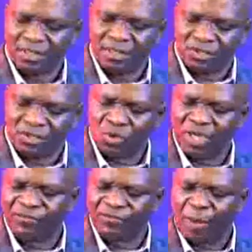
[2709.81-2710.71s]
So
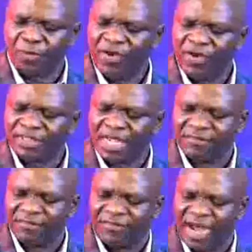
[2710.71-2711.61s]
lift up your voice and say,
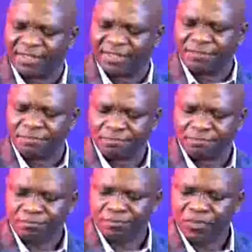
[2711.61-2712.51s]
Father,
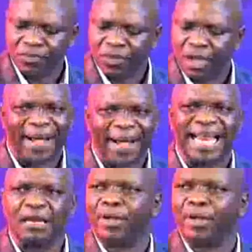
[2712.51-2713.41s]
by the
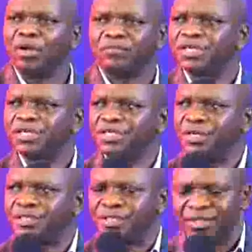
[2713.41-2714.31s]
blood of
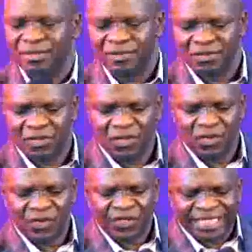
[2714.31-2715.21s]
Jesus,
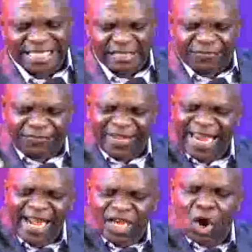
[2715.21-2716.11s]

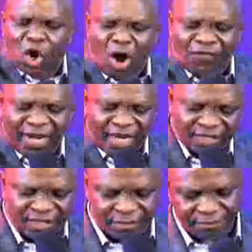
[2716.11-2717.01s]
defend your covenant
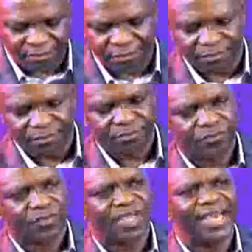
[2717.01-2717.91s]

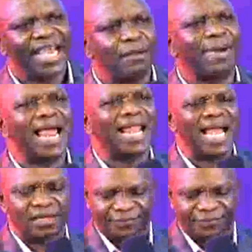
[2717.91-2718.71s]
in my life